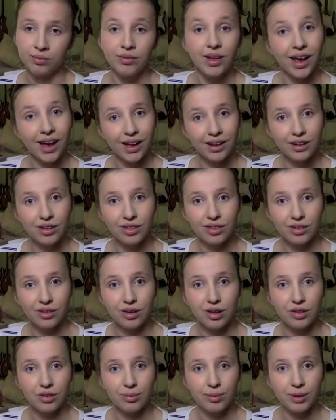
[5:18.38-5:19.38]
And it still
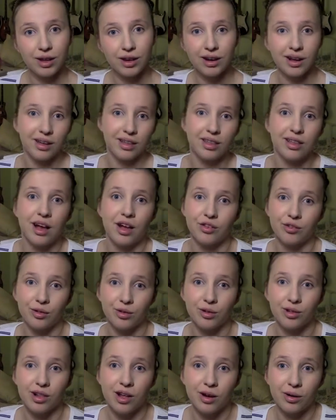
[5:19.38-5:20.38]
gives me a nice natural
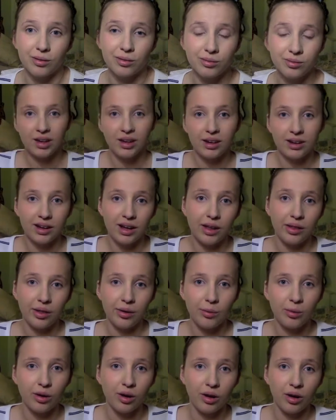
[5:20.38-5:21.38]
glow. Now that
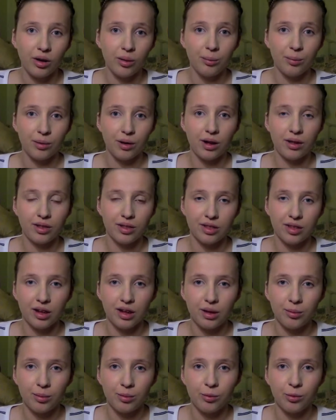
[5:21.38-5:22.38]
we're all bronzed
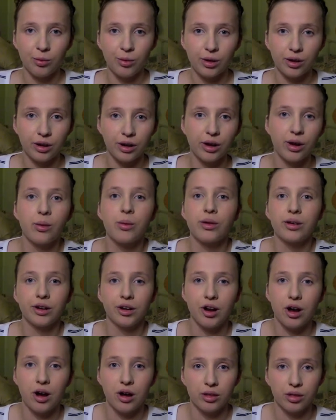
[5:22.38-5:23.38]
up, we're going to go into
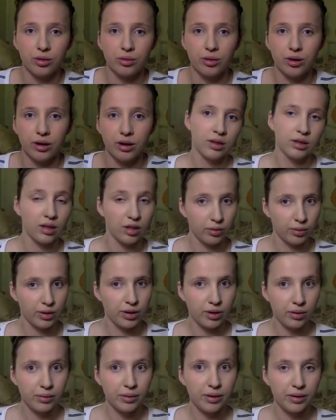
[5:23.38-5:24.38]
contour. Since we
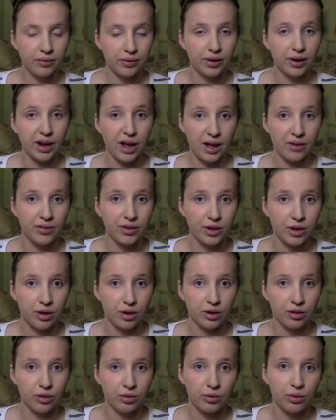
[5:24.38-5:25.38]
don't want a very heavy
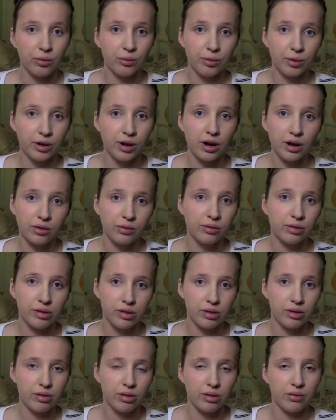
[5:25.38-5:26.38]
contour, we're not going to
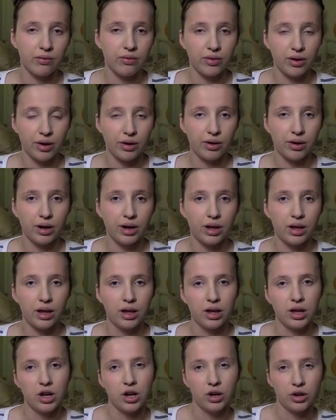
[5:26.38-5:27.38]
use a very
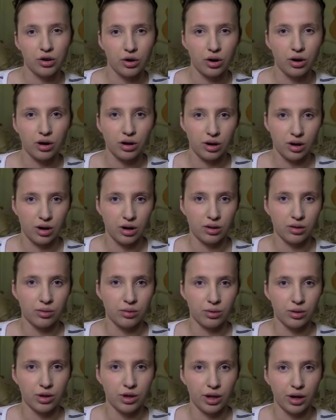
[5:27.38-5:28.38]
dark
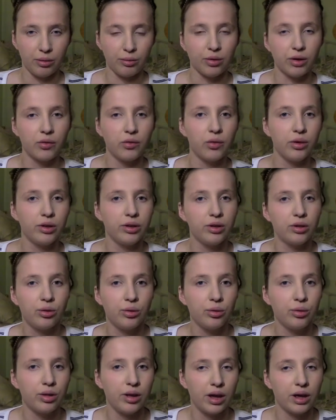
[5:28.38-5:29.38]
contour shade. We're going to
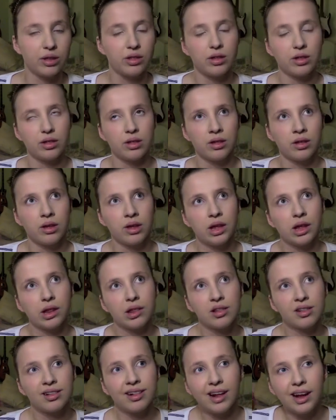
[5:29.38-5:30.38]
use a just
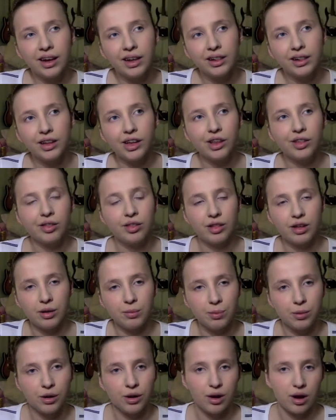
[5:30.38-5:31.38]
slightly
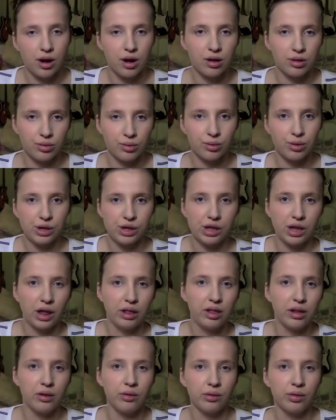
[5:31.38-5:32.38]
deeper contour shade
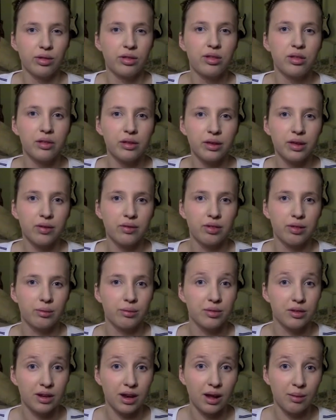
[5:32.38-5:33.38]
that'll still give some
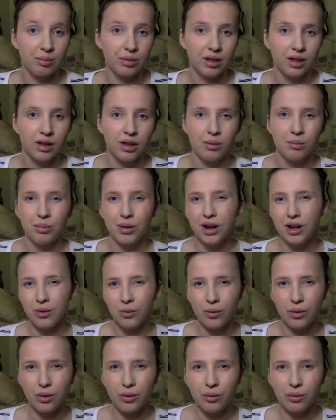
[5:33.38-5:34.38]
depth, but it
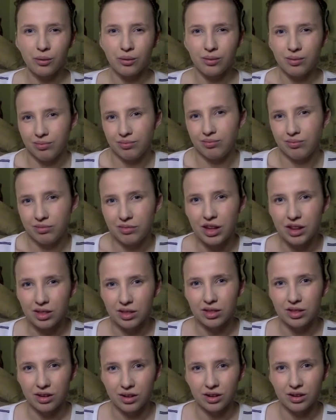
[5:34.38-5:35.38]
won't
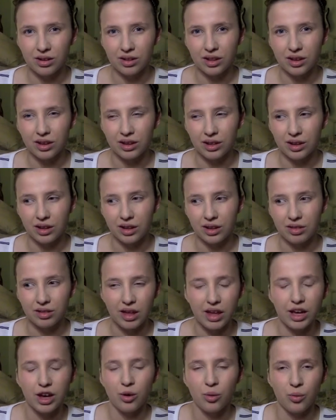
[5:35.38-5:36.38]
necessarily like
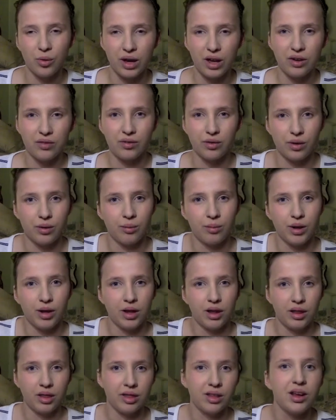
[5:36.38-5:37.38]
take away from
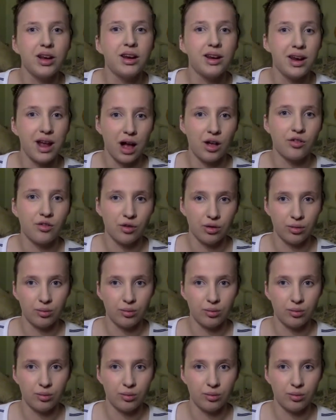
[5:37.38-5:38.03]
the natural